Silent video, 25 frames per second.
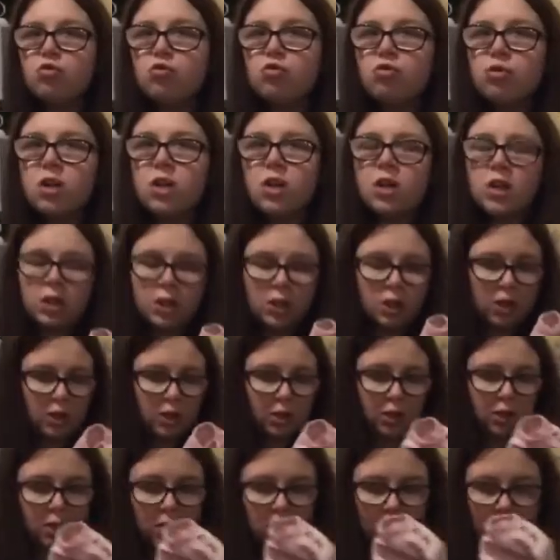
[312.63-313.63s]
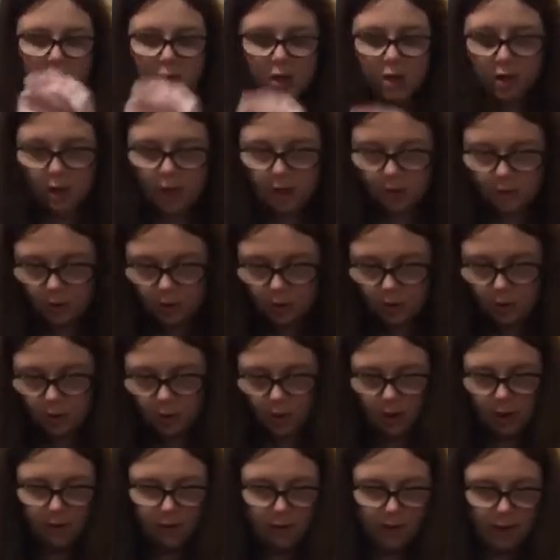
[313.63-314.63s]
really cute. Absolutely
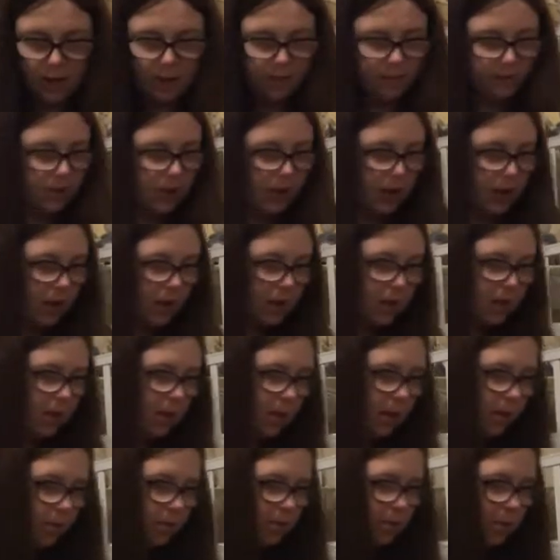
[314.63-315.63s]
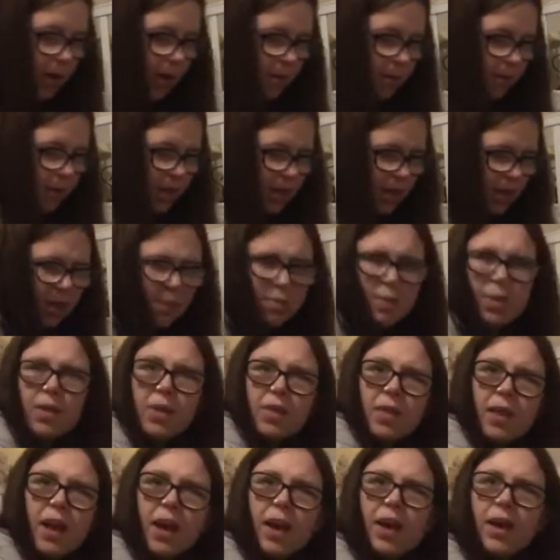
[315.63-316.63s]
love it. And I think I'm definitely keeping
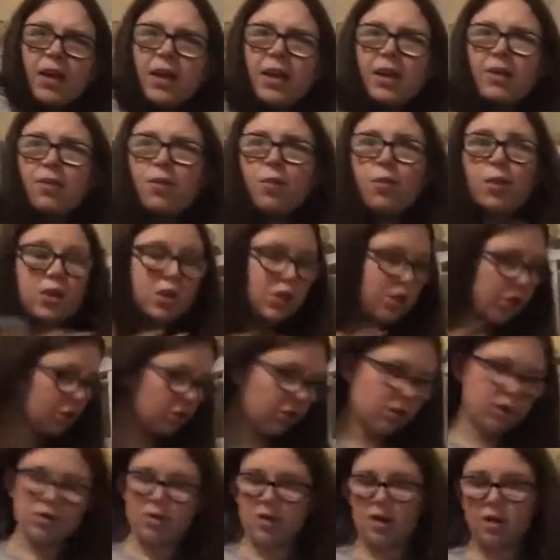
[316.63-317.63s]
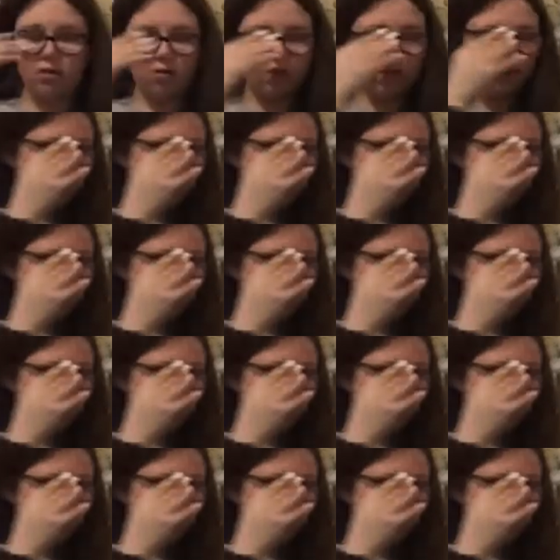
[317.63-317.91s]
that even when she grows out of